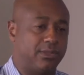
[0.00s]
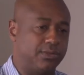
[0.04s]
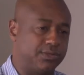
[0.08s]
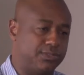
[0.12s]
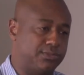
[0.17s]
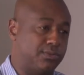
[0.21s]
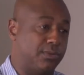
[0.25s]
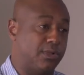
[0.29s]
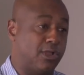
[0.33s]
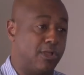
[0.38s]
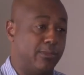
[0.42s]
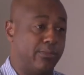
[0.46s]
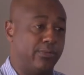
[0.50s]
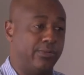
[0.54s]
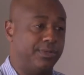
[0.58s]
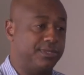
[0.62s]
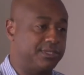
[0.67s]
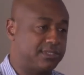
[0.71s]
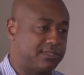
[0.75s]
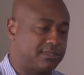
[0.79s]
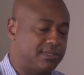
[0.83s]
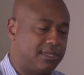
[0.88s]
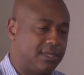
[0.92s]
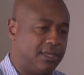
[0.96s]
He goes to an
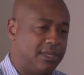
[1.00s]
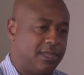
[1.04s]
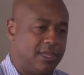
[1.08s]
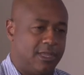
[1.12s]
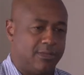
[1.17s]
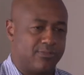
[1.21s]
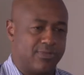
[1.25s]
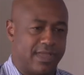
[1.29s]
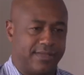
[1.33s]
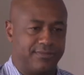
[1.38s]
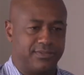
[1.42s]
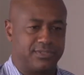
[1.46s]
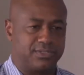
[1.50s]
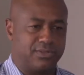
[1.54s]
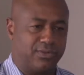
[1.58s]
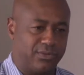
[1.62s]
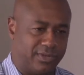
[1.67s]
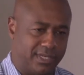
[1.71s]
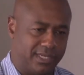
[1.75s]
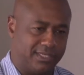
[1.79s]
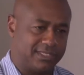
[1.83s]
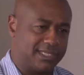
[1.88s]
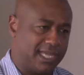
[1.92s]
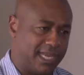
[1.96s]
all-boys private
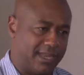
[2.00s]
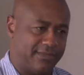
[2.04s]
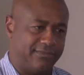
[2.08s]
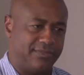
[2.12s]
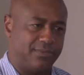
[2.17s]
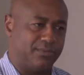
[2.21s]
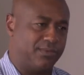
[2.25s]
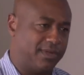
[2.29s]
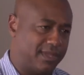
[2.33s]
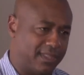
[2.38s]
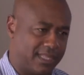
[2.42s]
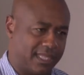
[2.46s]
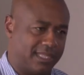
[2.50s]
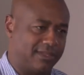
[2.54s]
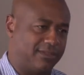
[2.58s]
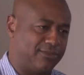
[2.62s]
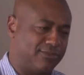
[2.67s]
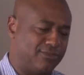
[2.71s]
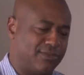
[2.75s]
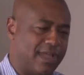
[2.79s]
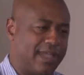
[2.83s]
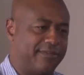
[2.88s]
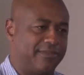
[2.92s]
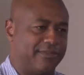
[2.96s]
school, and he's kind of one of the
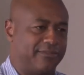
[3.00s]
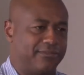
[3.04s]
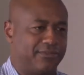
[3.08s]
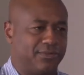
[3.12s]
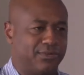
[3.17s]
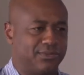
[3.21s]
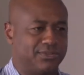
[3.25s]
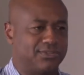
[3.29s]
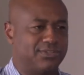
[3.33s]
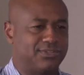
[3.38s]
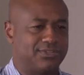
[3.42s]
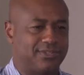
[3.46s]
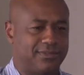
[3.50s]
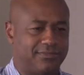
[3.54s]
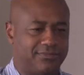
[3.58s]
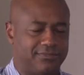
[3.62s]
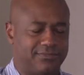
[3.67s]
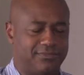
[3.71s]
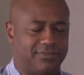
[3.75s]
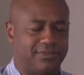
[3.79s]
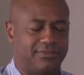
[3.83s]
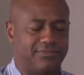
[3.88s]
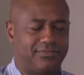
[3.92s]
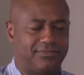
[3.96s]
driving forces
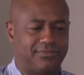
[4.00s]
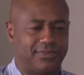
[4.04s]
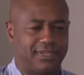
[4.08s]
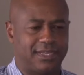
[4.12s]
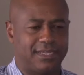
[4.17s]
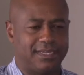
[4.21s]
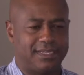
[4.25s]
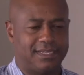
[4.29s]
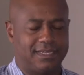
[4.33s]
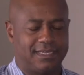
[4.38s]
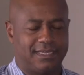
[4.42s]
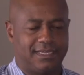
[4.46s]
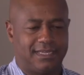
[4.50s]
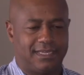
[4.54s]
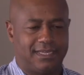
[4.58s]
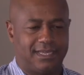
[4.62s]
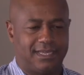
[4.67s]
to